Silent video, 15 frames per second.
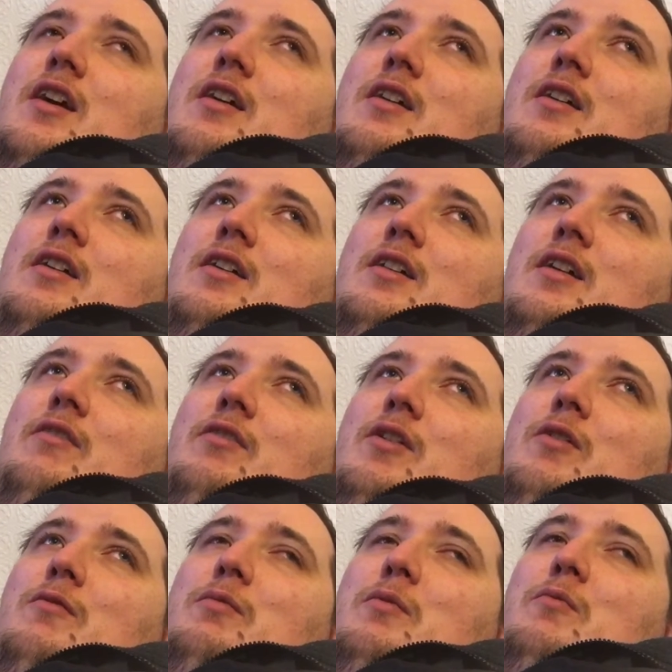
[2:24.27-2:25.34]
If
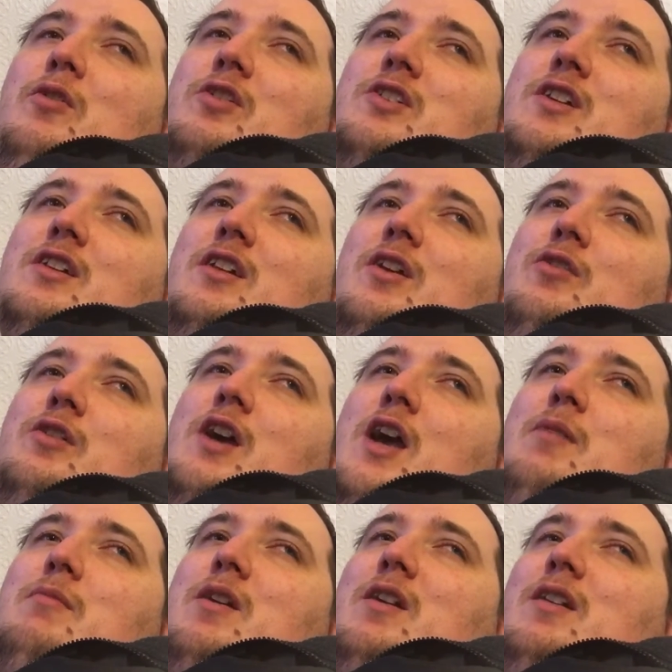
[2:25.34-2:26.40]
you've been watching the
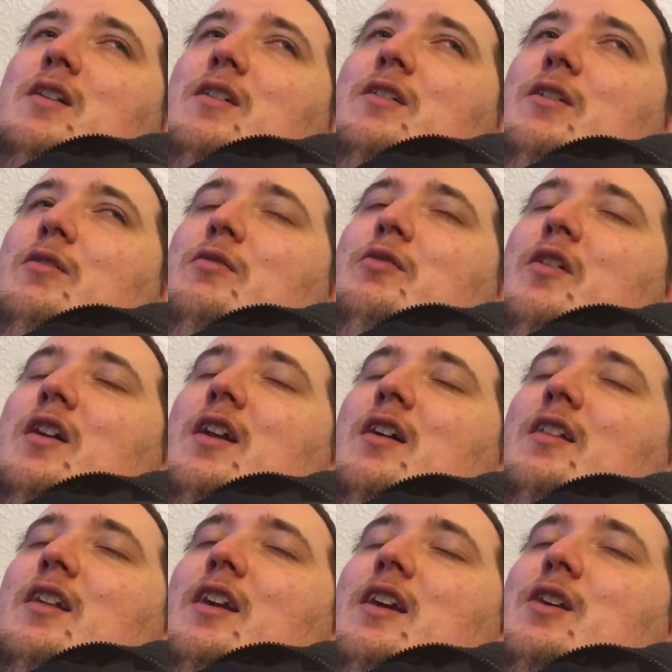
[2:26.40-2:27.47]
UK media, you'll find
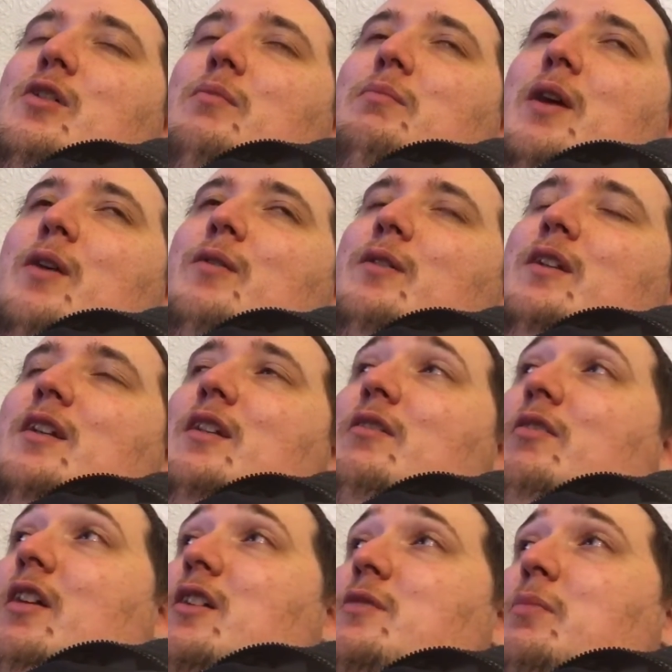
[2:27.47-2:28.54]
out that he got pelted in the
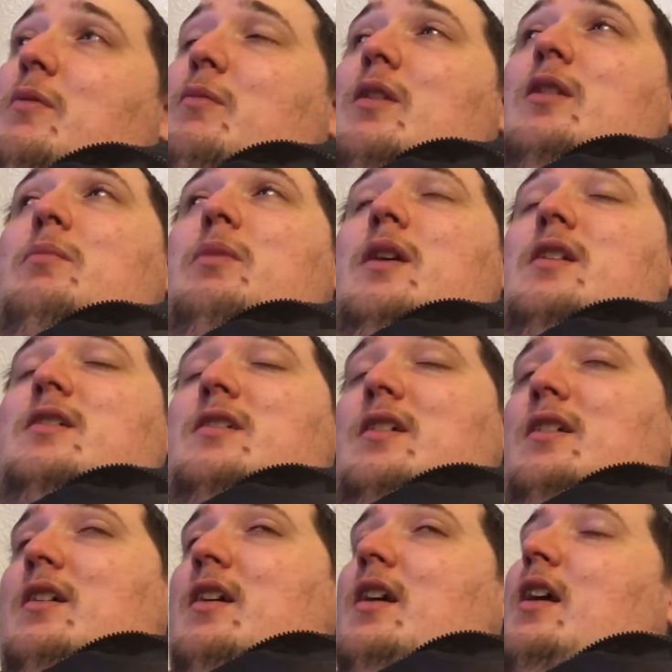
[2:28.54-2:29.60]
face with a
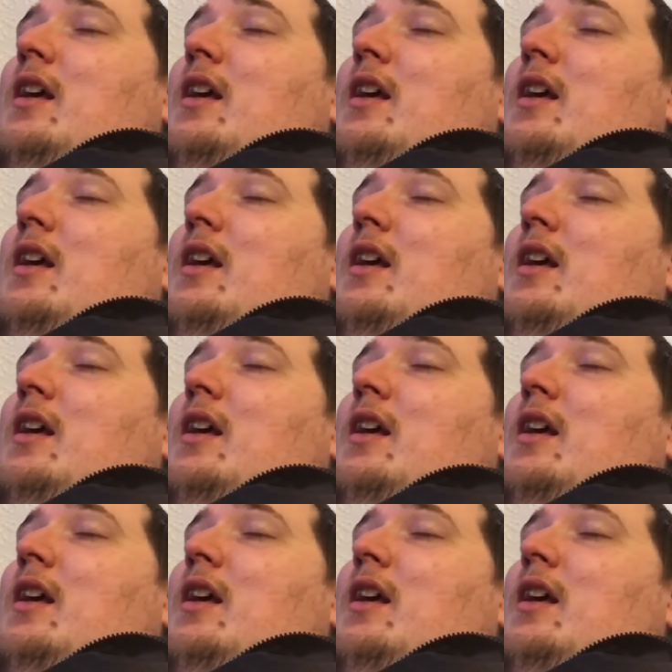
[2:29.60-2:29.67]
pizza,